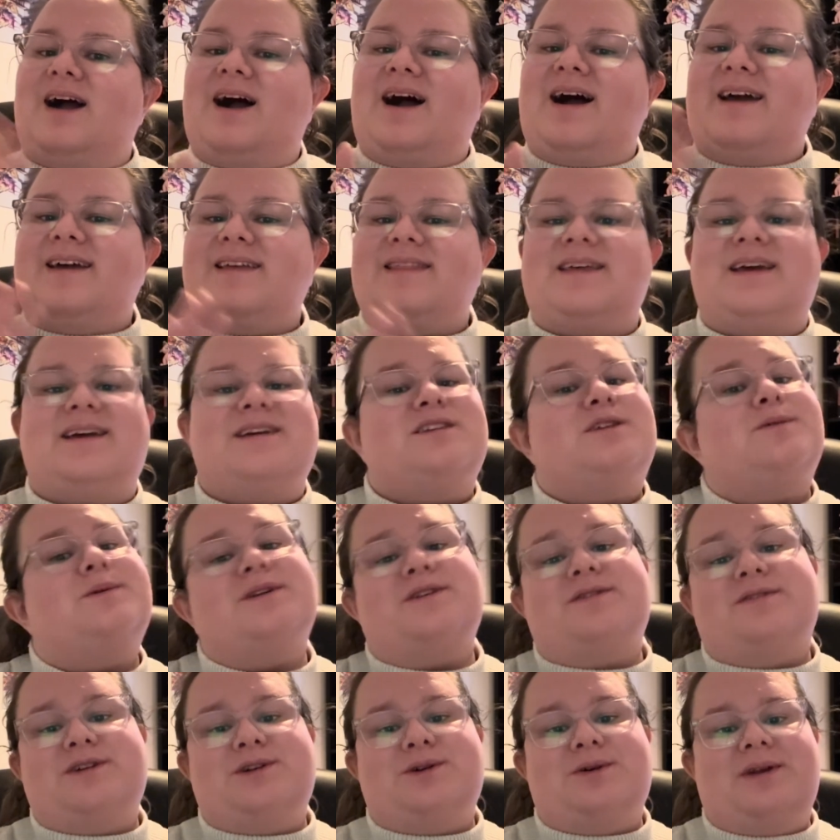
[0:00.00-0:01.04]
Hi, thanks so
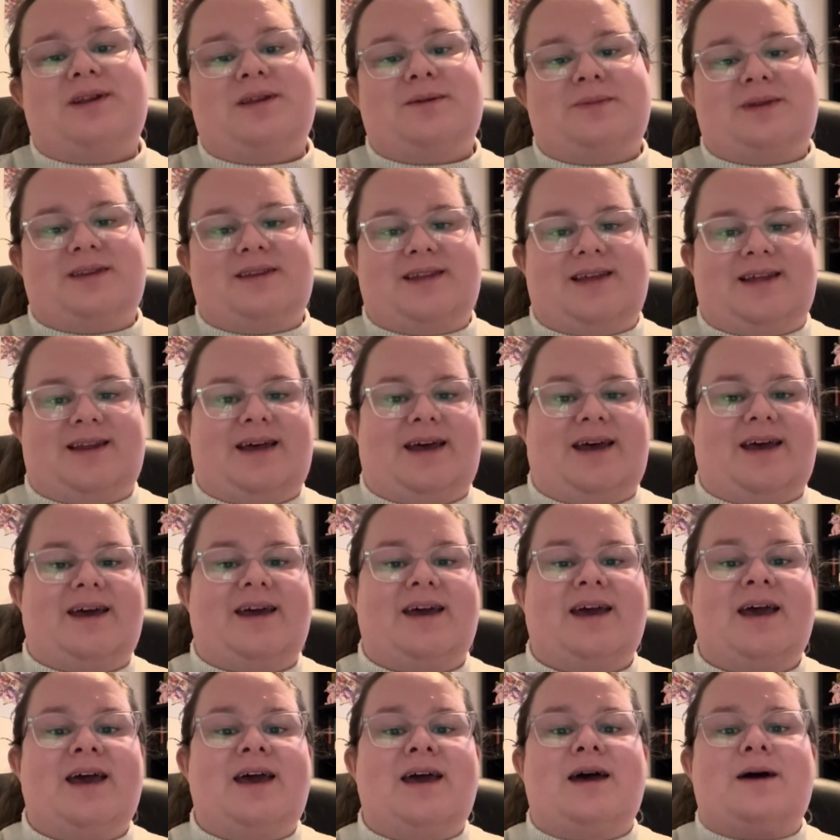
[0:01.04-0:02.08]
much for joining me
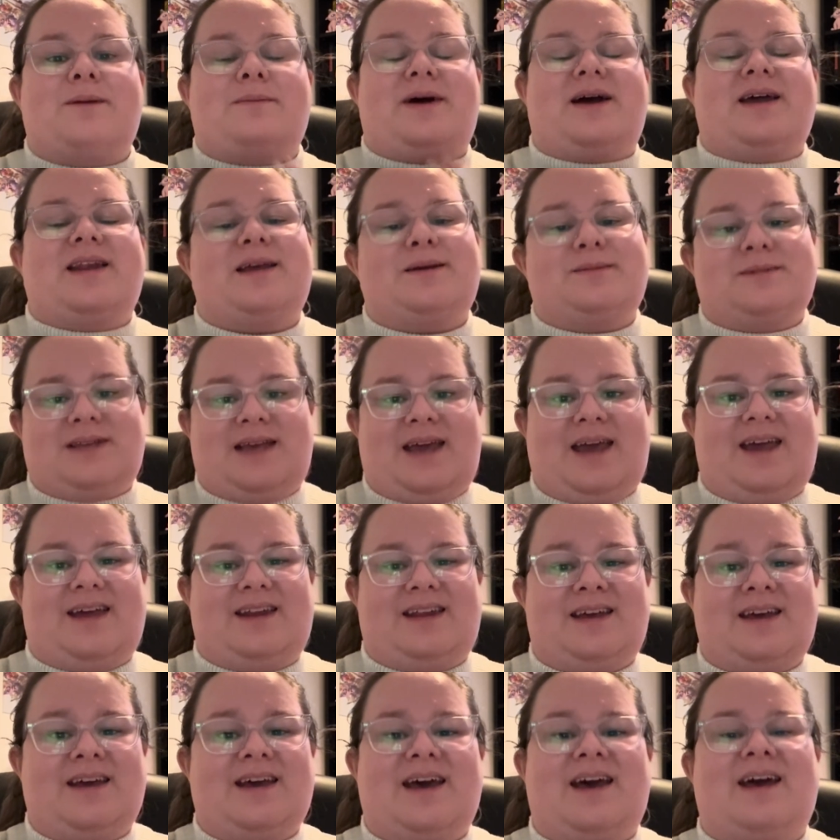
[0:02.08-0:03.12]
today. My name's
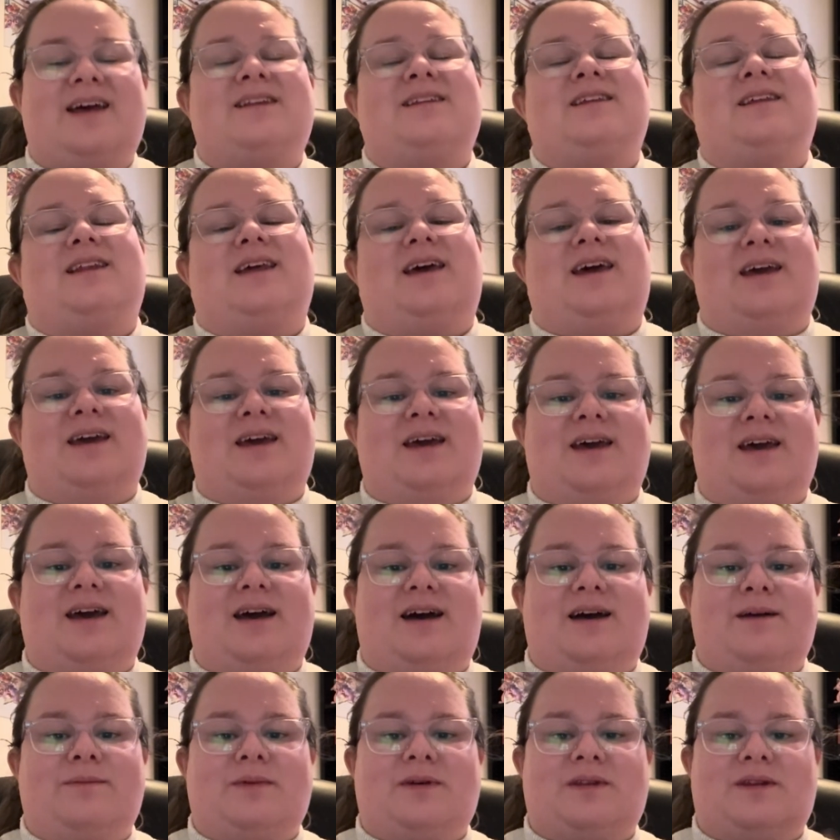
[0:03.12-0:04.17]
Katie and today
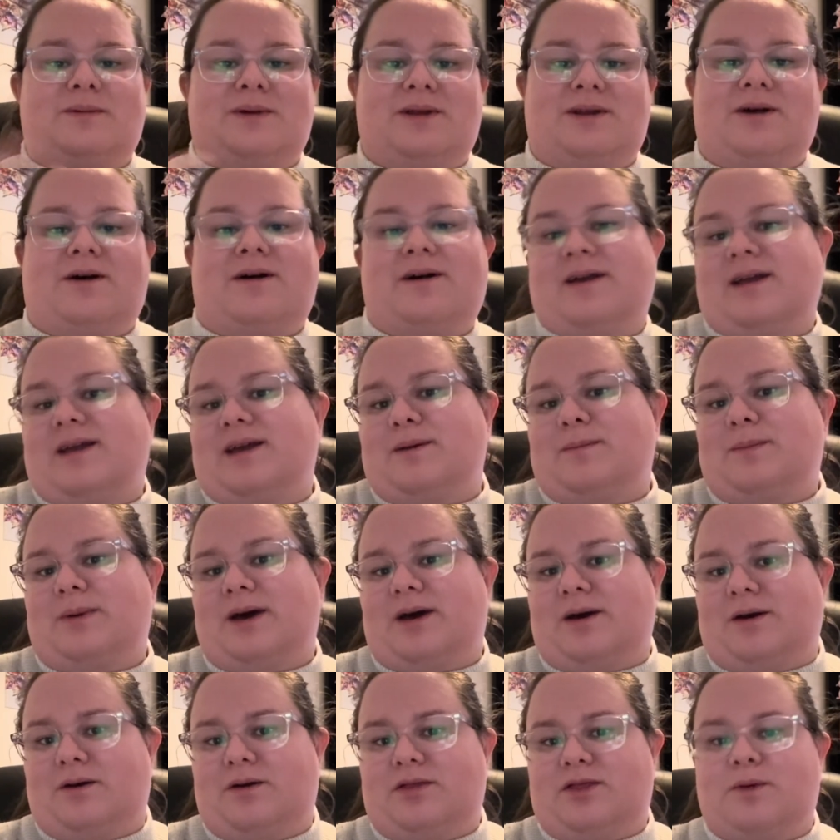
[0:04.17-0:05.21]
I'm going to be talking
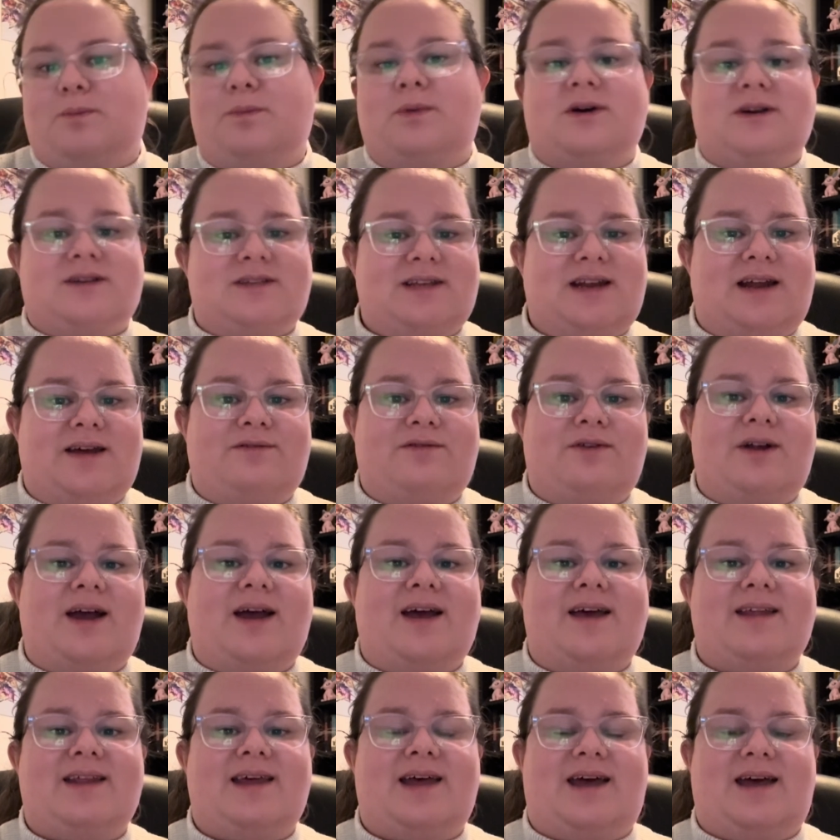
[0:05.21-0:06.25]
about the books that I've
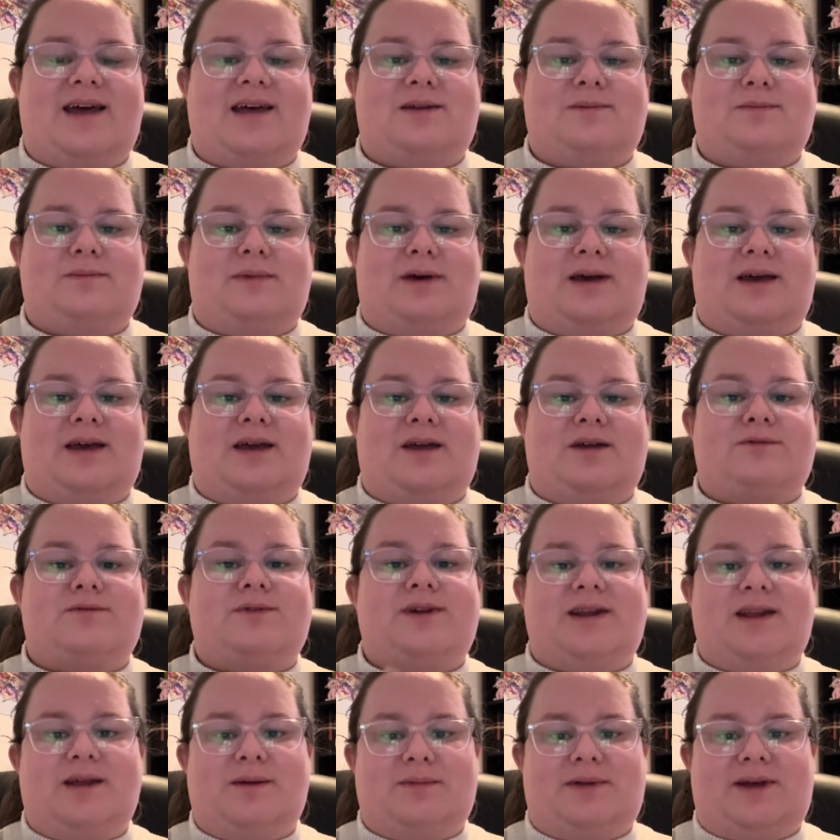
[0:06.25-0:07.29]
read and my
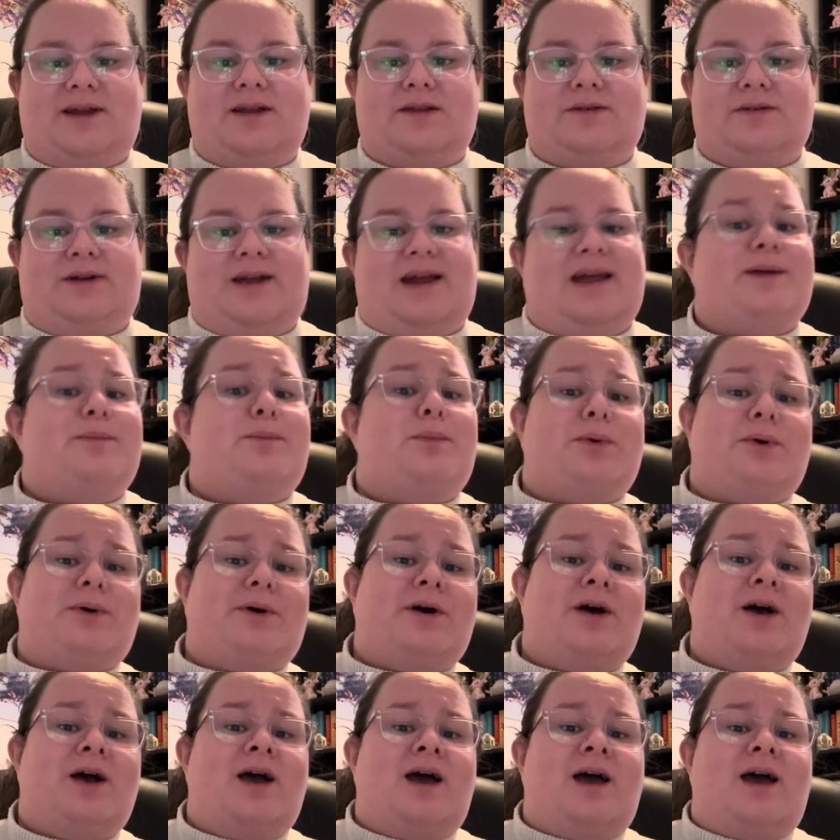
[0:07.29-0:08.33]
reading plans for
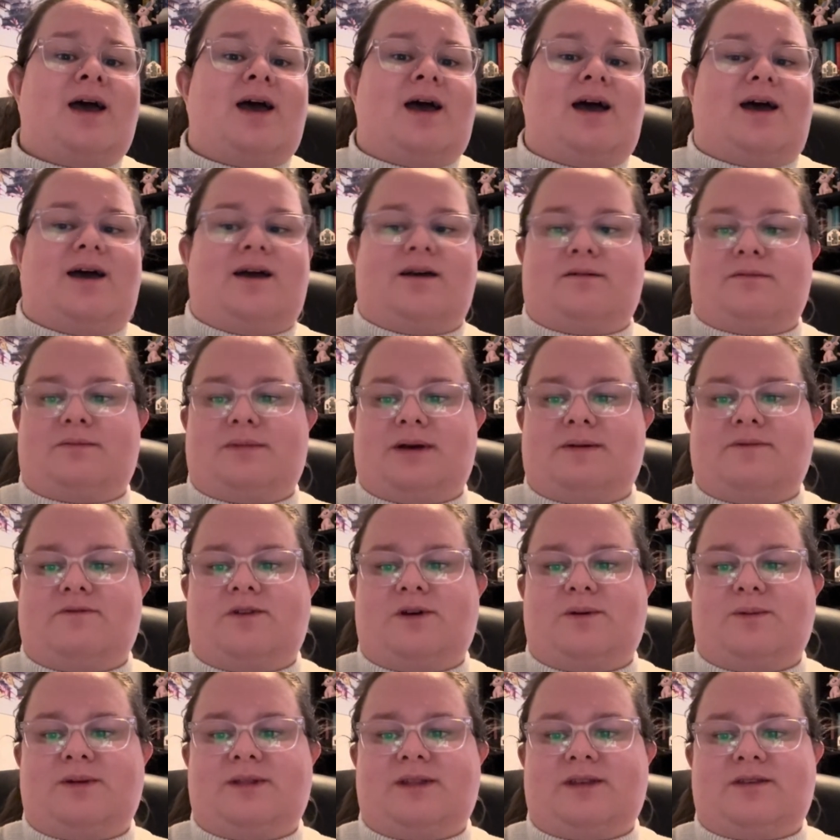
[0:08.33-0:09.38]
April. I'm
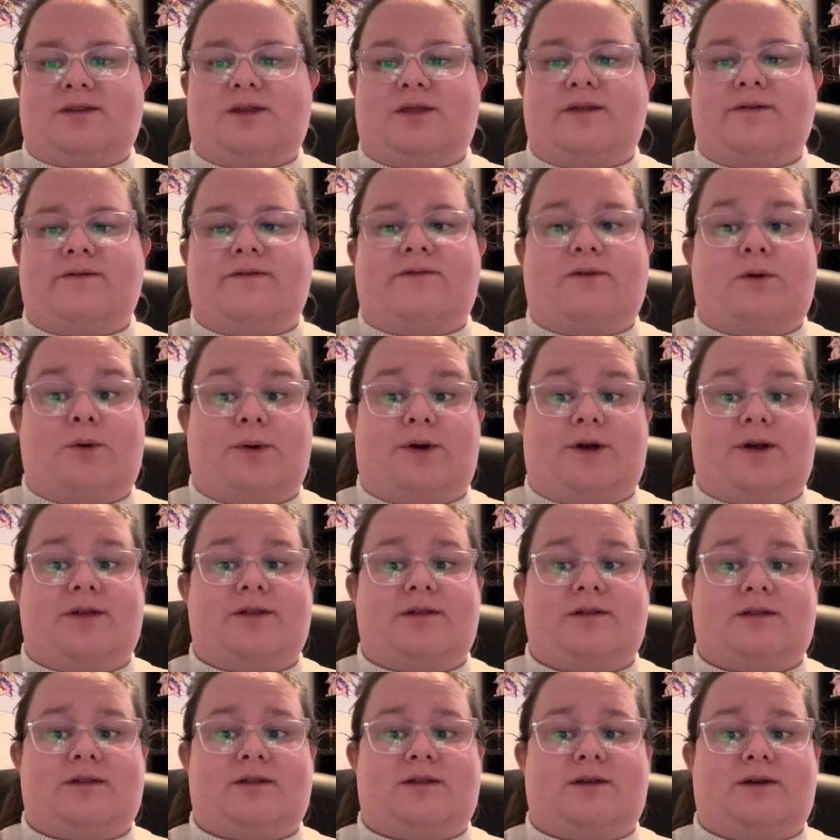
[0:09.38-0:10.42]
filming this on the
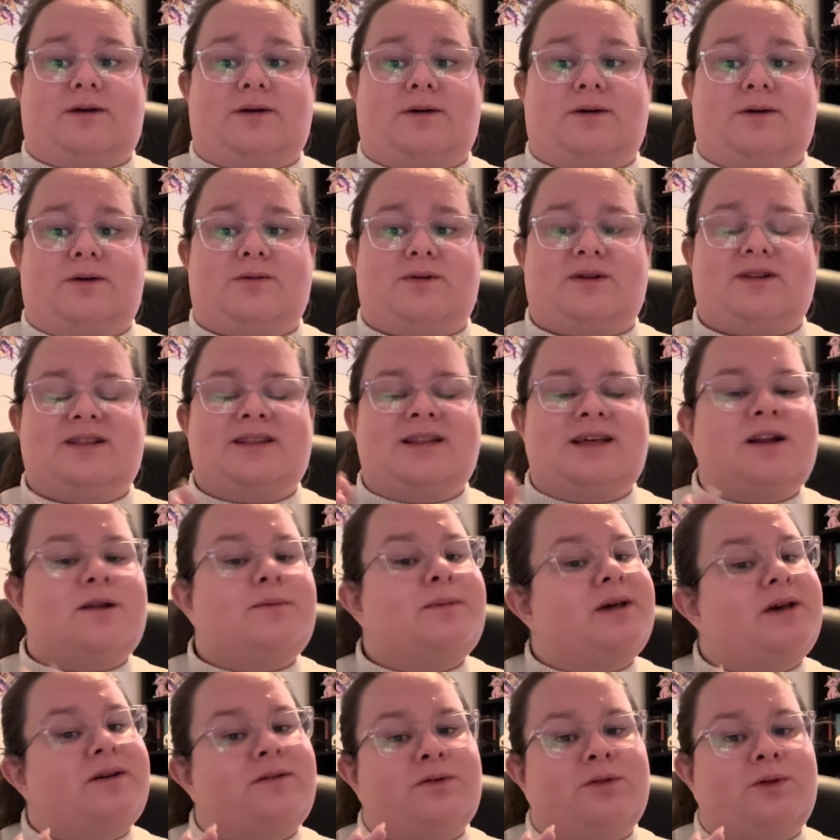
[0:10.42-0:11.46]
4th, so we're a little
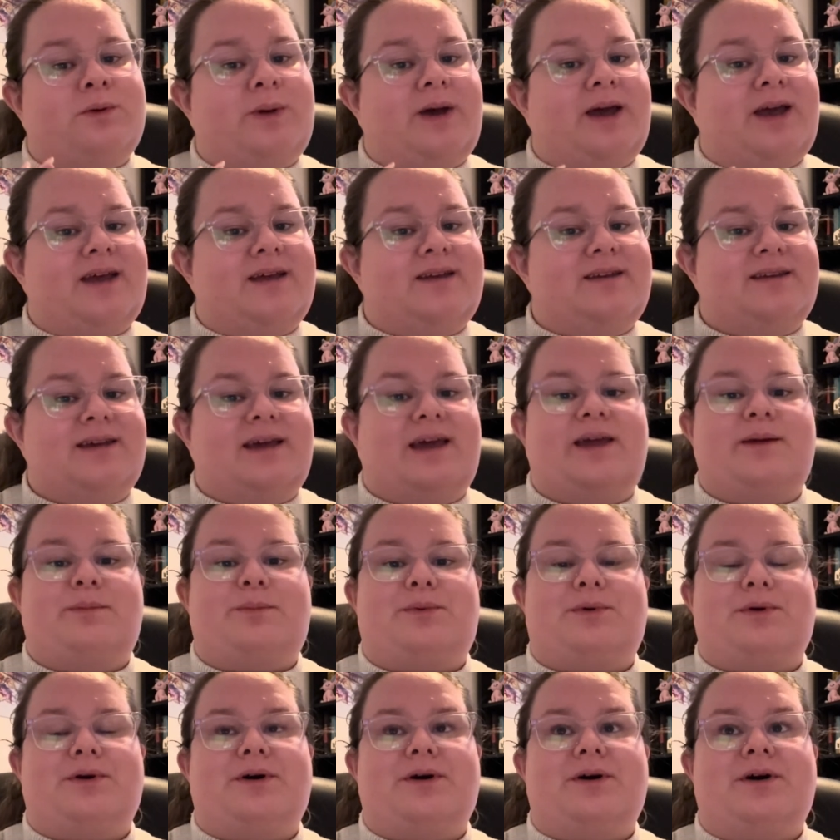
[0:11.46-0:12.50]
bit over the way into
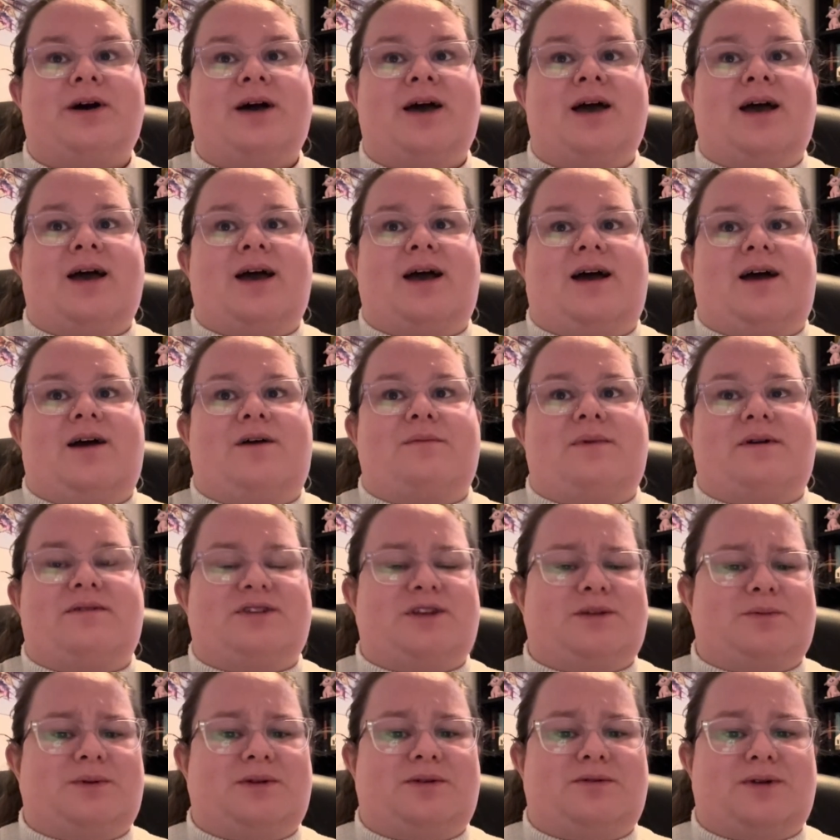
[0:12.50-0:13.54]
April. I've
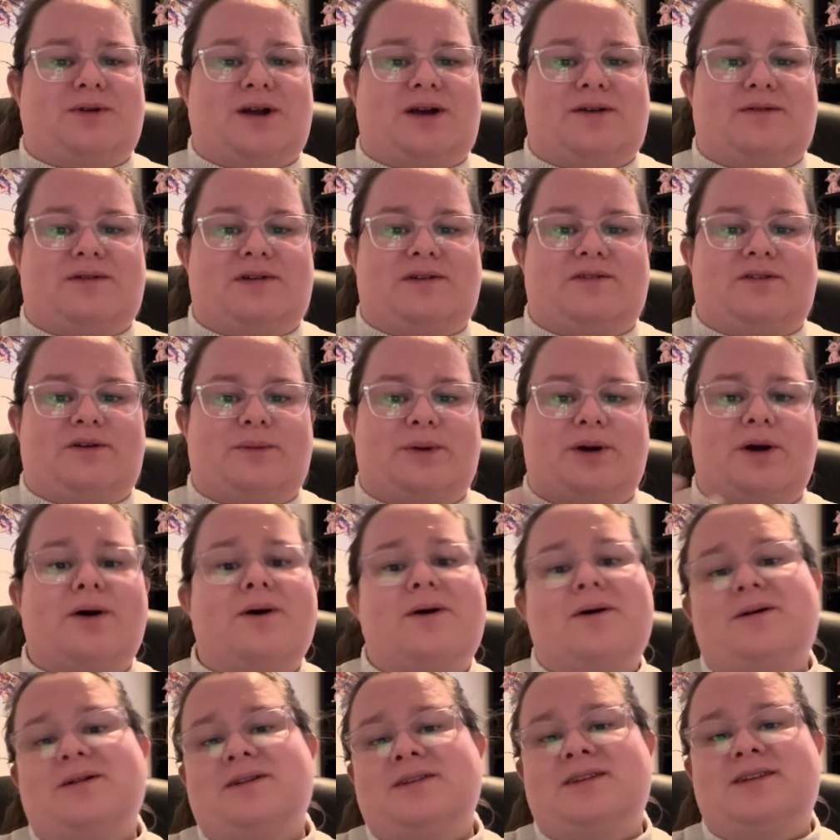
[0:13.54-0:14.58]
just been recovering from a
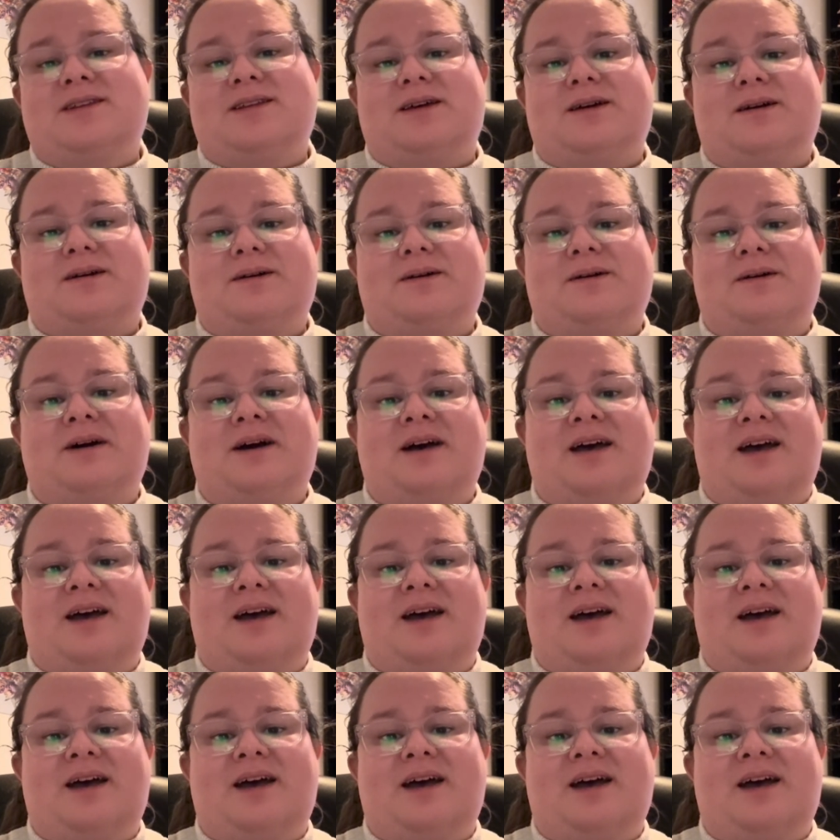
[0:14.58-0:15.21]
cold, so